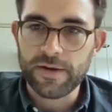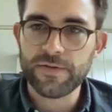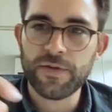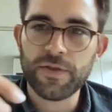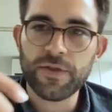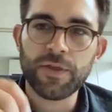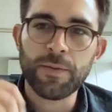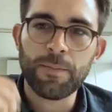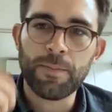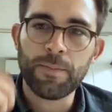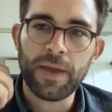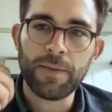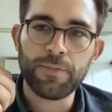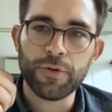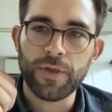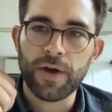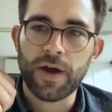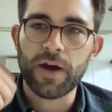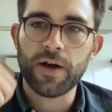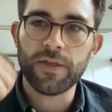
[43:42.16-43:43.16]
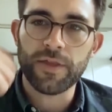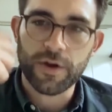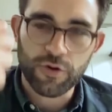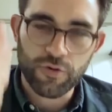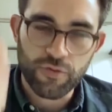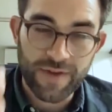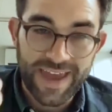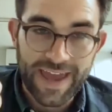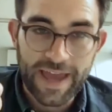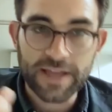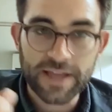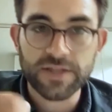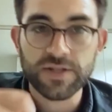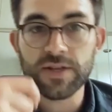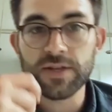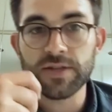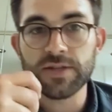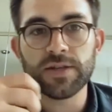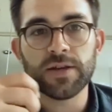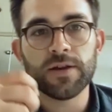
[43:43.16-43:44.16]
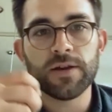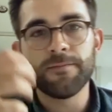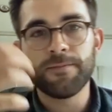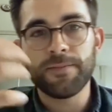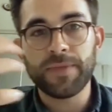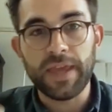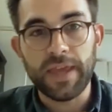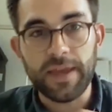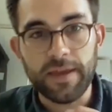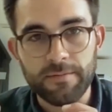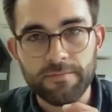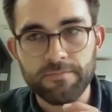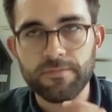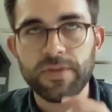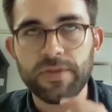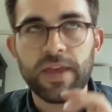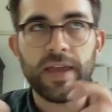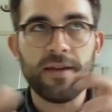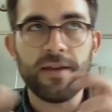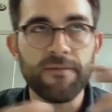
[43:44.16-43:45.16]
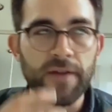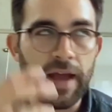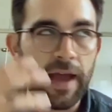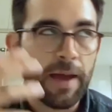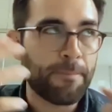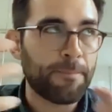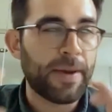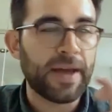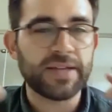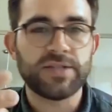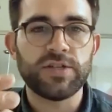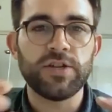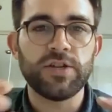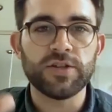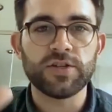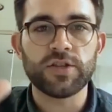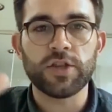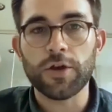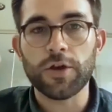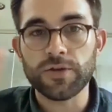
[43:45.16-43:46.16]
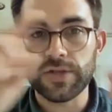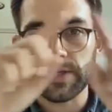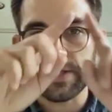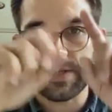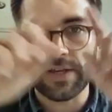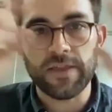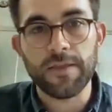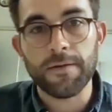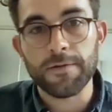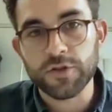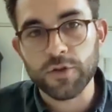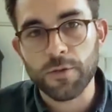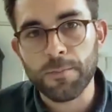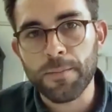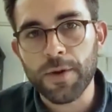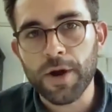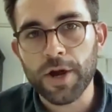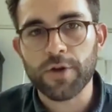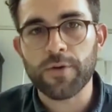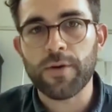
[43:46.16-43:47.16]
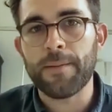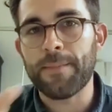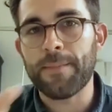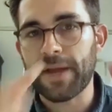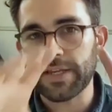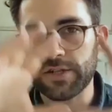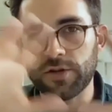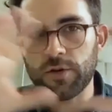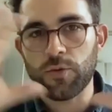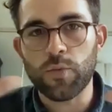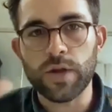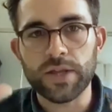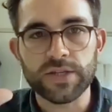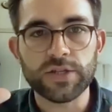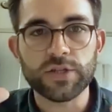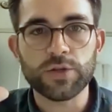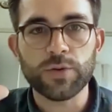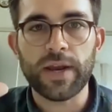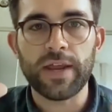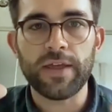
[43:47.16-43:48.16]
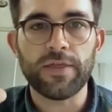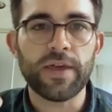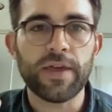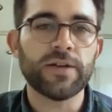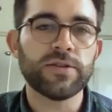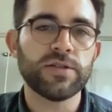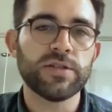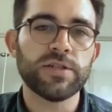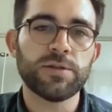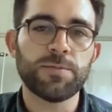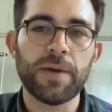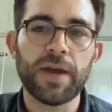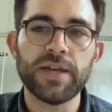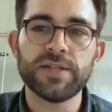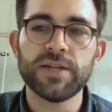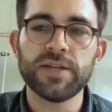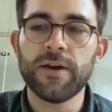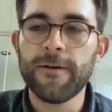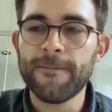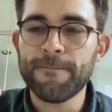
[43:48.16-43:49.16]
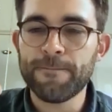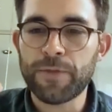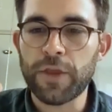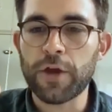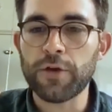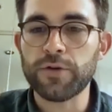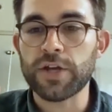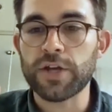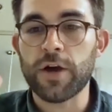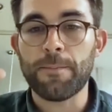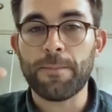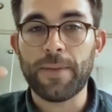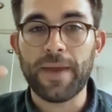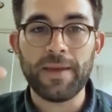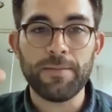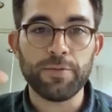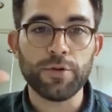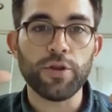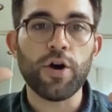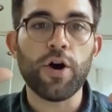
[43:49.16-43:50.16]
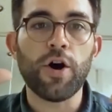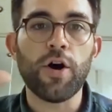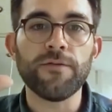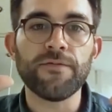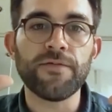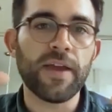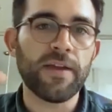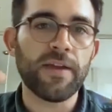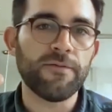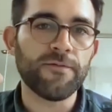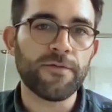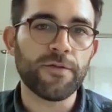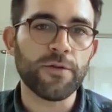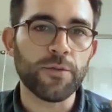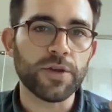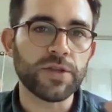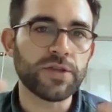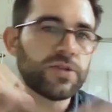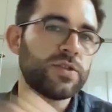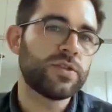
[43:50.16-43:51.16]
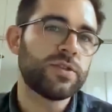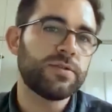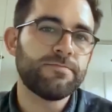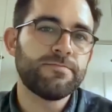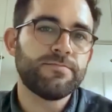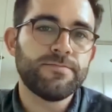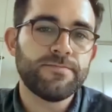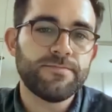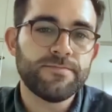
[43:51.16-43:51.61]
The people that are the creators, the ambassadors, those that sit in the sort of micro ambassador 1 to 20,000 space, those are people of influence.